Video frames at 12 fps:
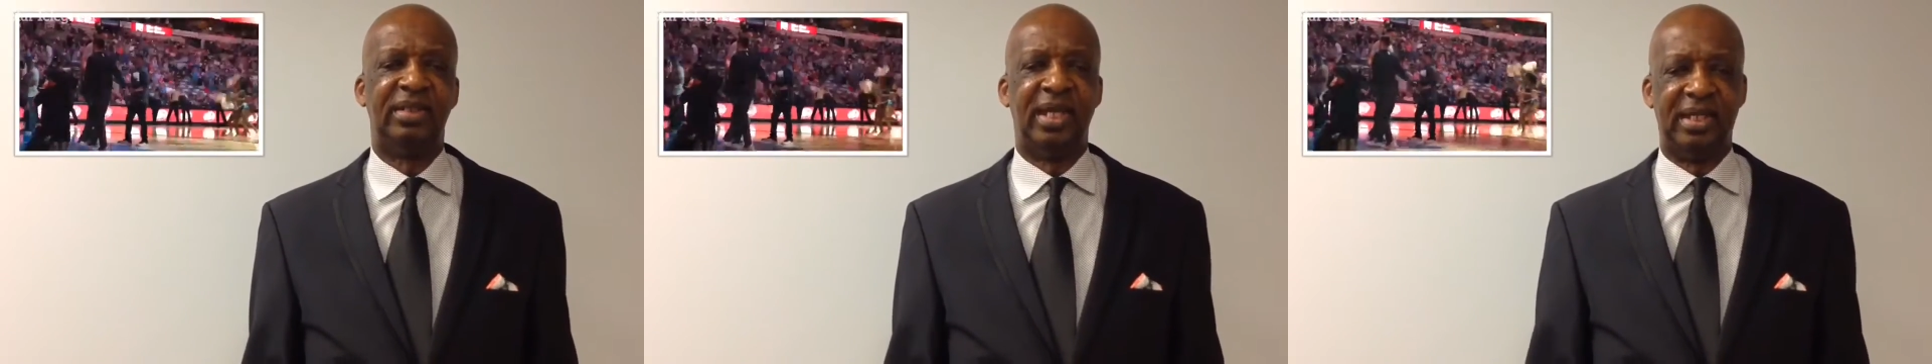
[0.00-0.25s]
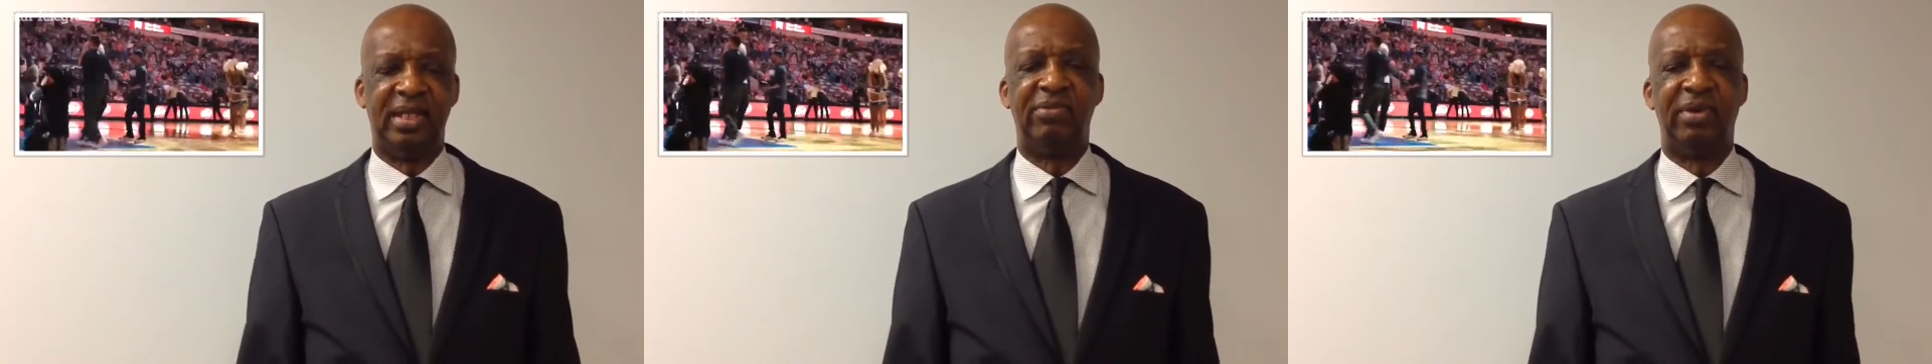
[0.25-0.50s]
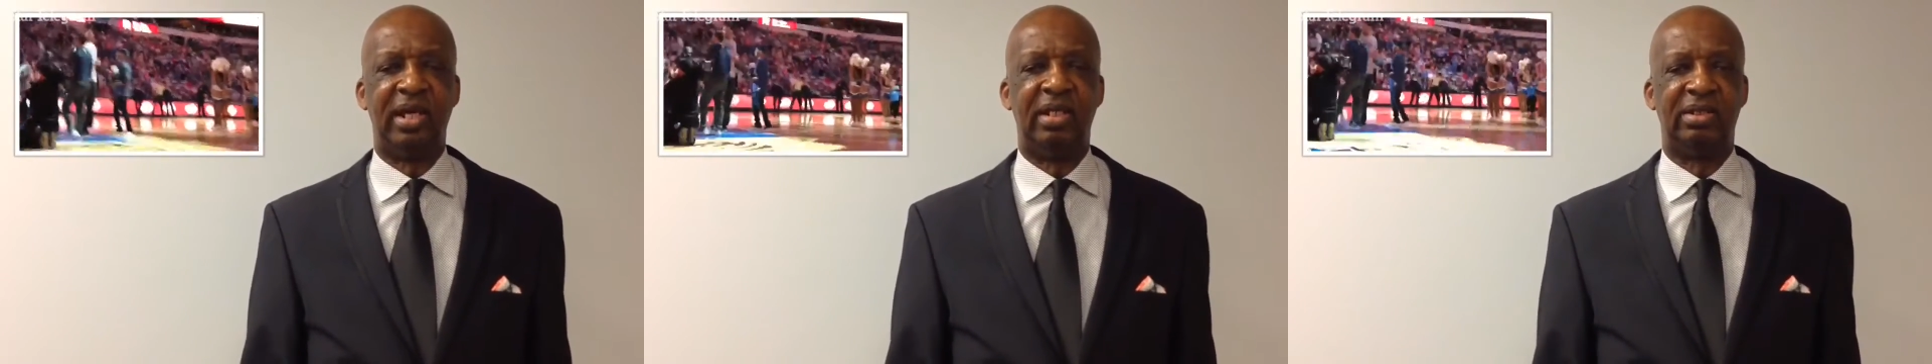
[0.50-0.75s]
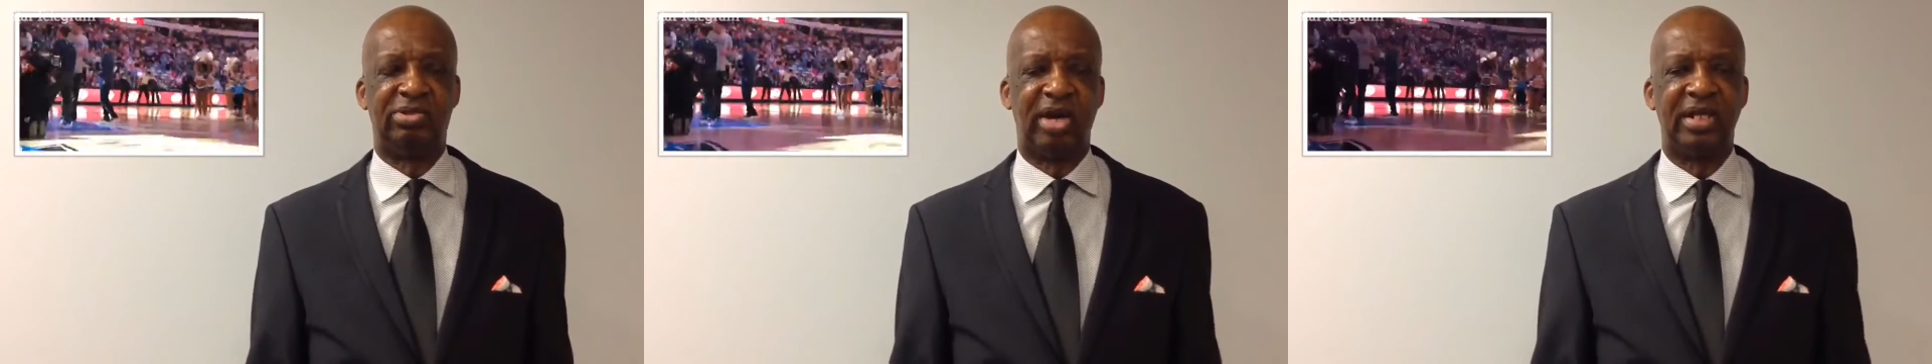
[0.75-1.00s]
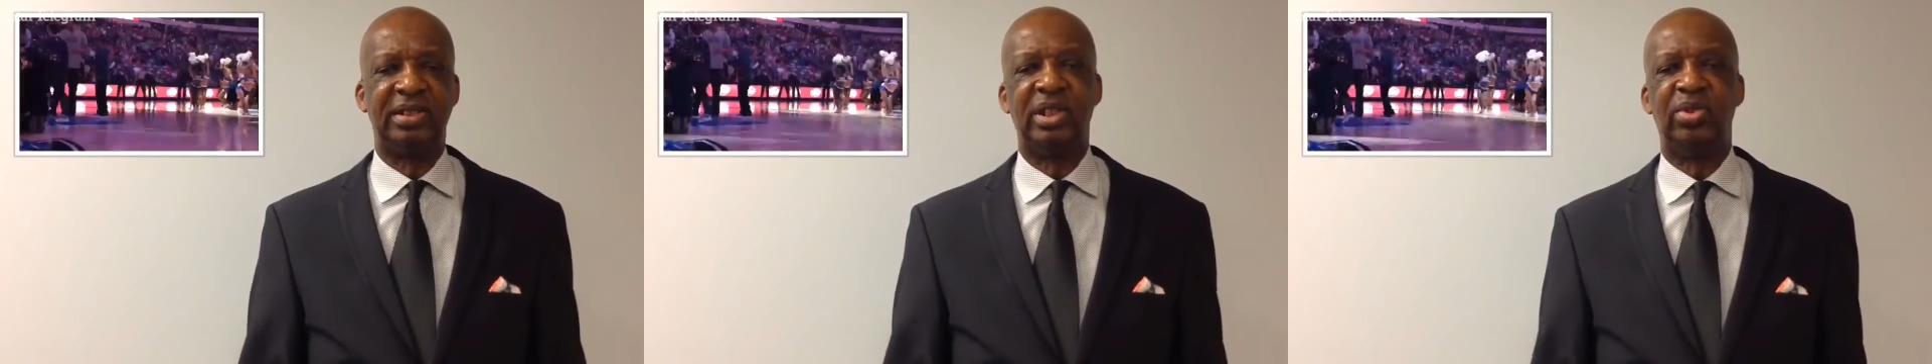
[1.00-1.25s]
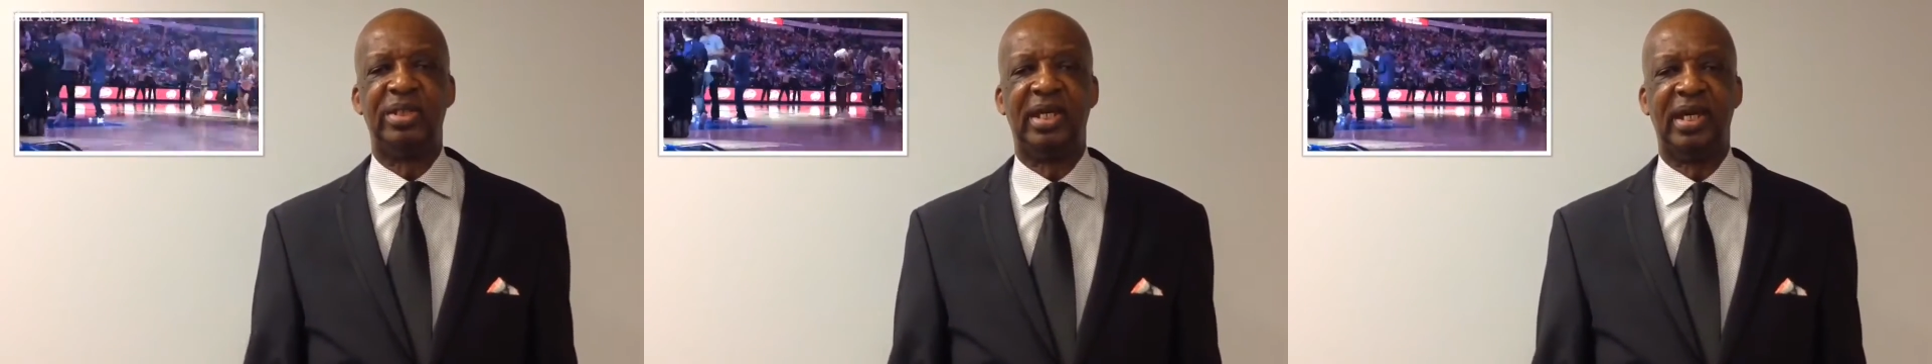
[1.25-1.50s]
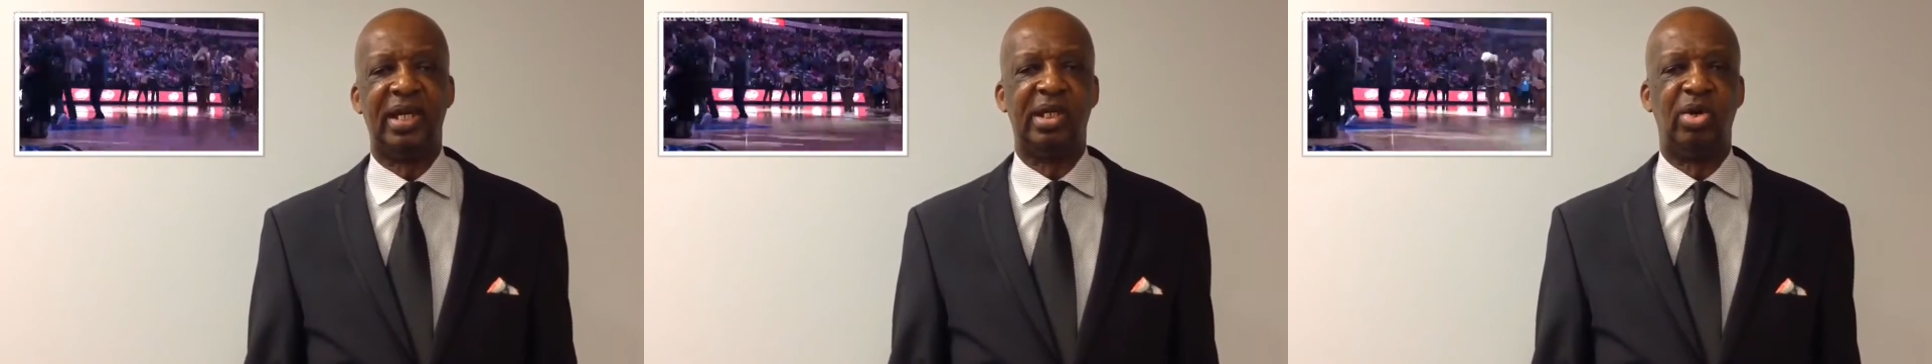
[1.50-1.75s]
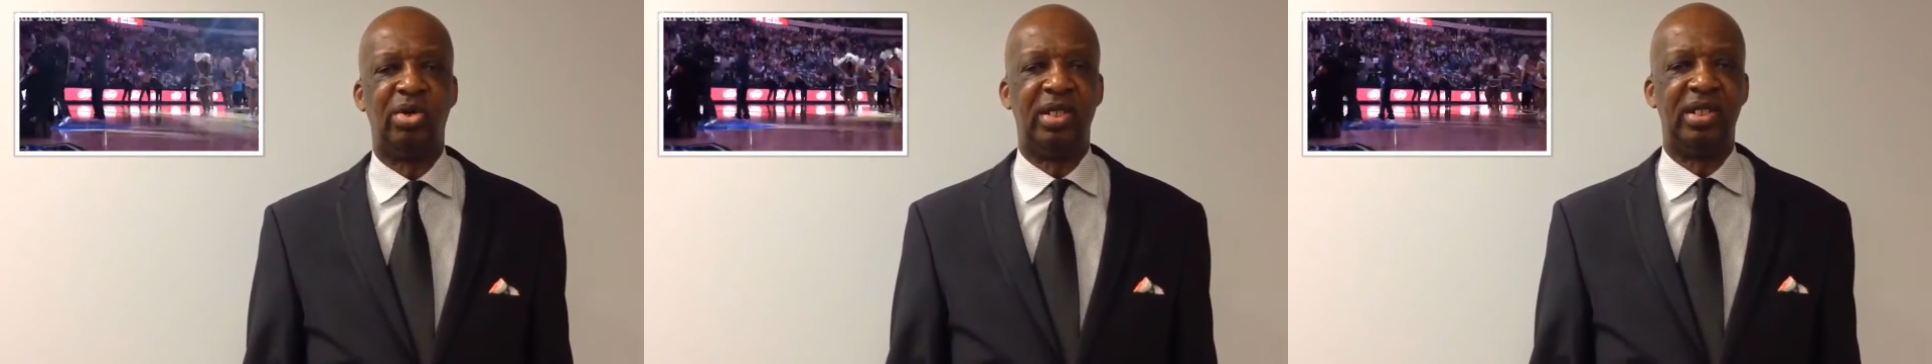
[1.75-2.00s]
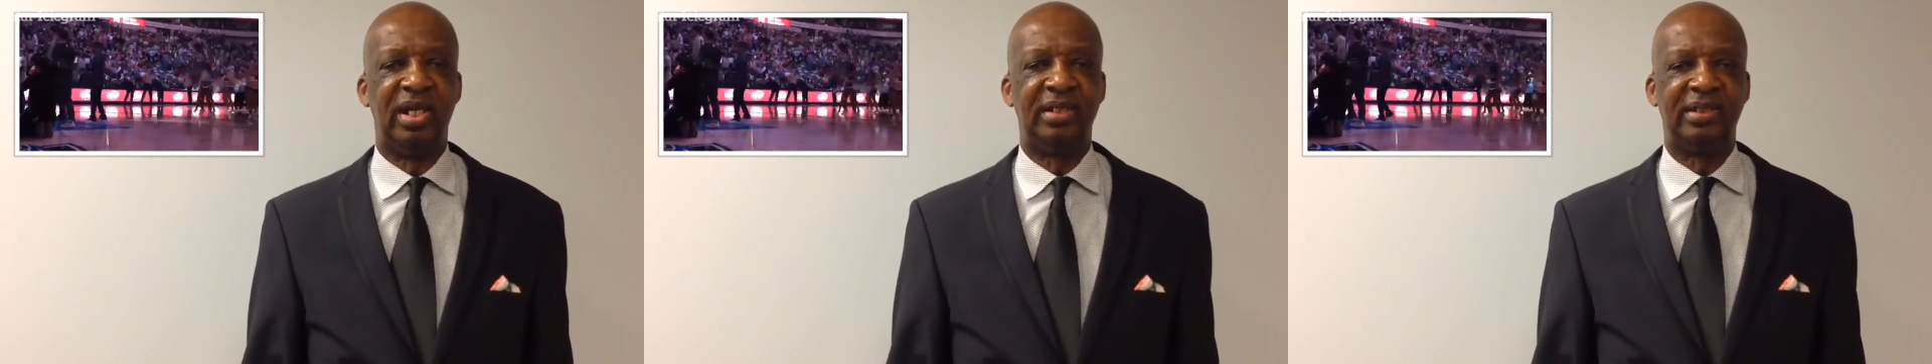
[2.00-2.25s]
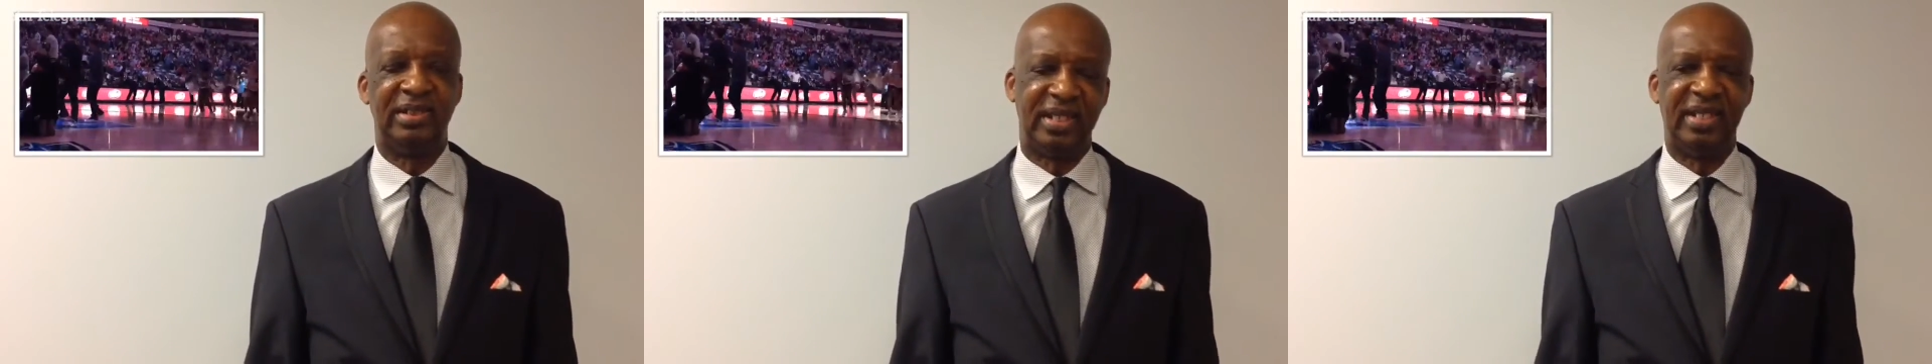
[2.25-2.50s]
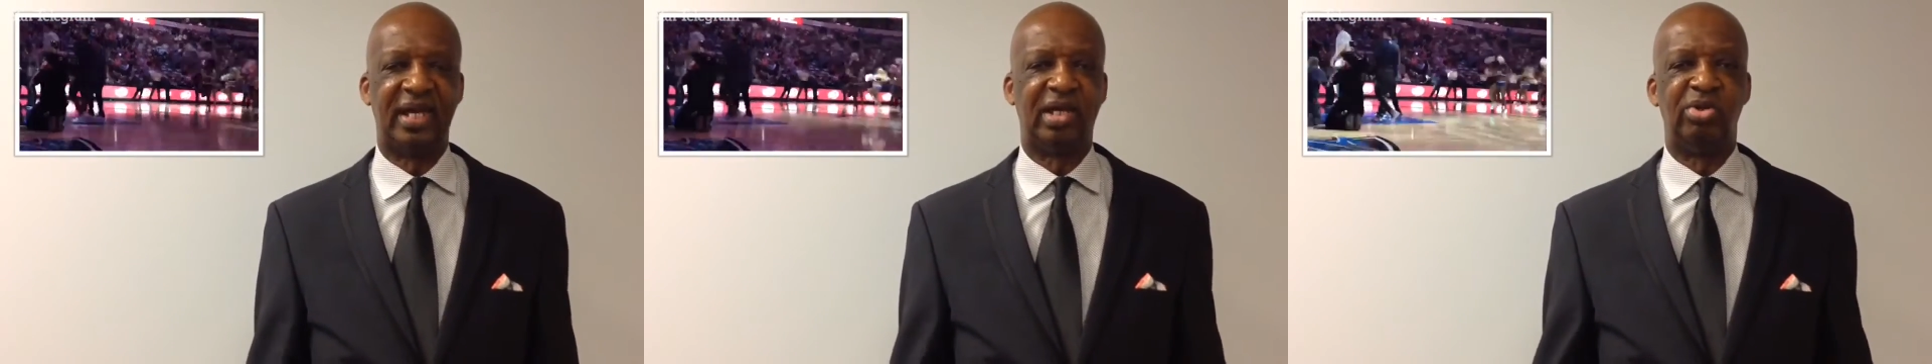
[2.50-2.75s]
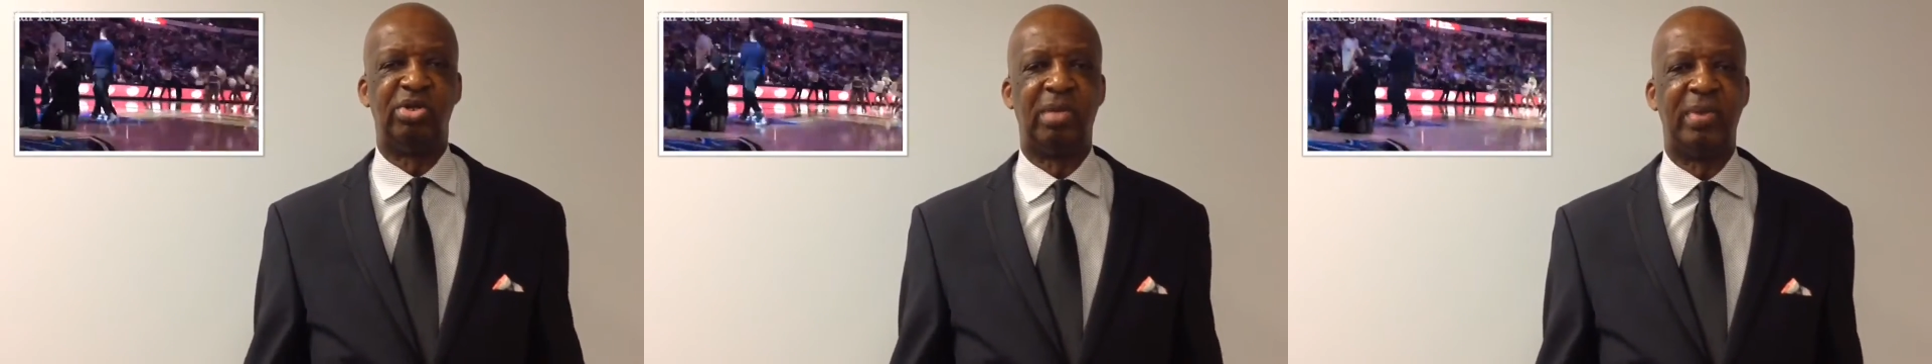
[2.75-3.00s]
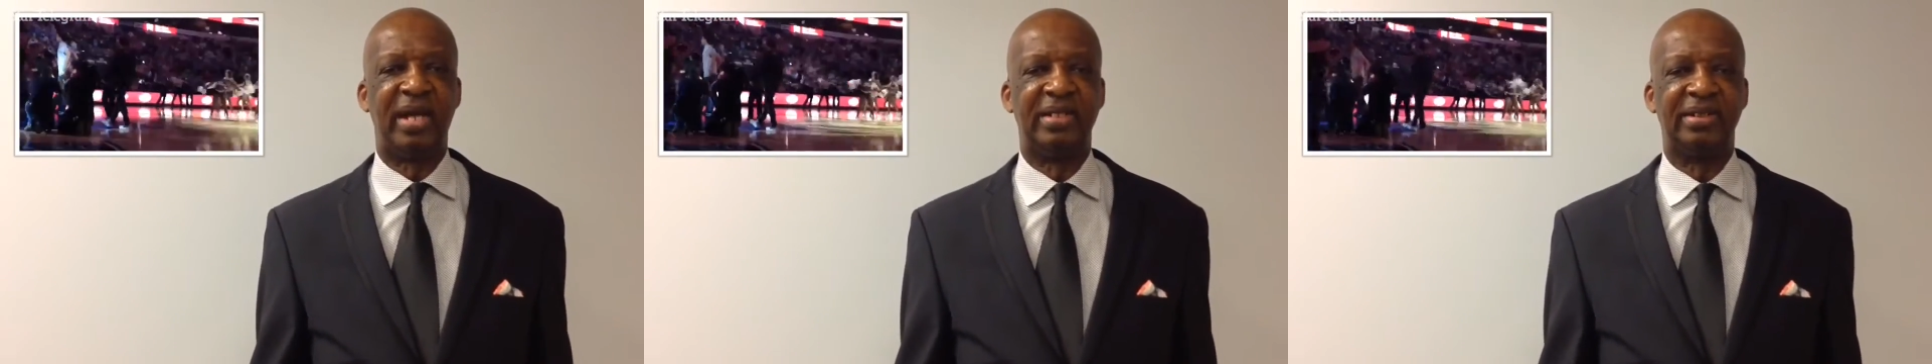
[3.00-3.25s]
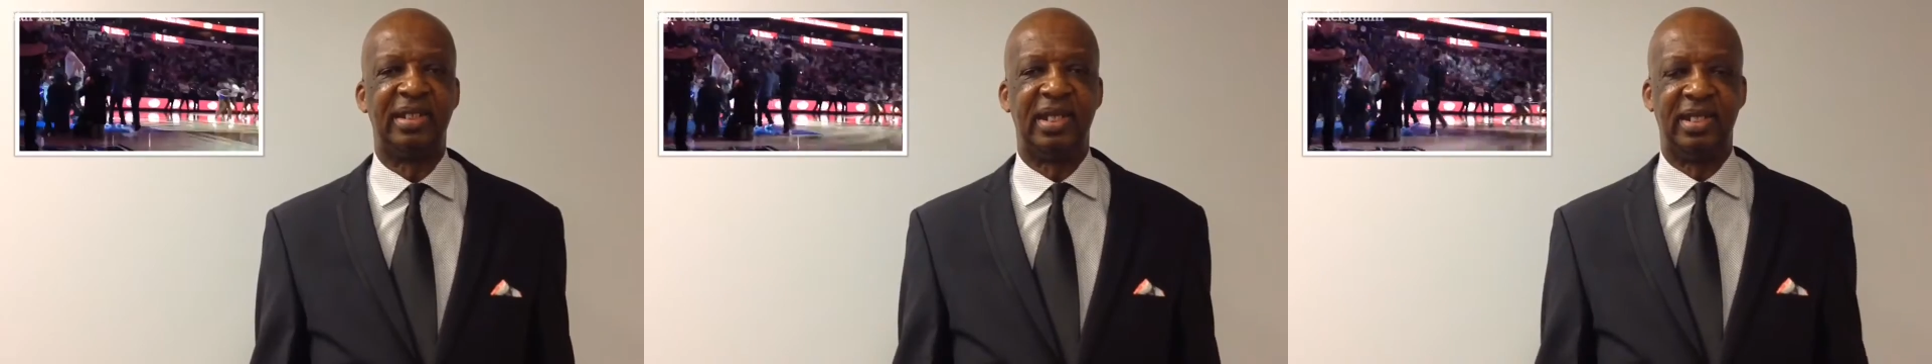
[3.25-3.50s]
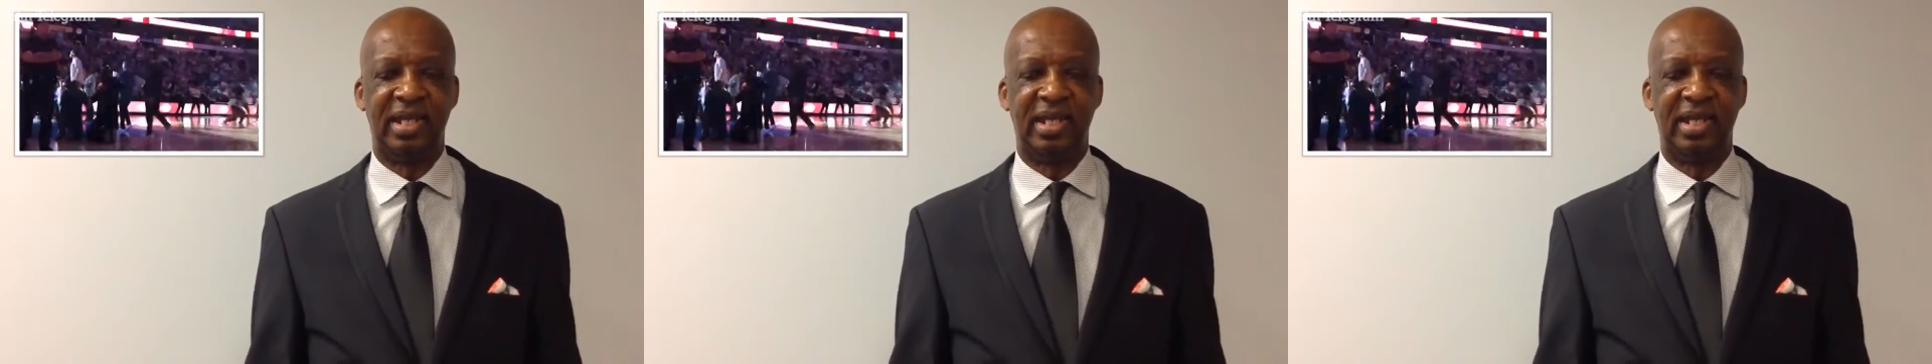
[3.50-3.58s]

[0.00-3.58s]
they're getting ready to try and see what they got going in the next season. They're not going to come out and say that.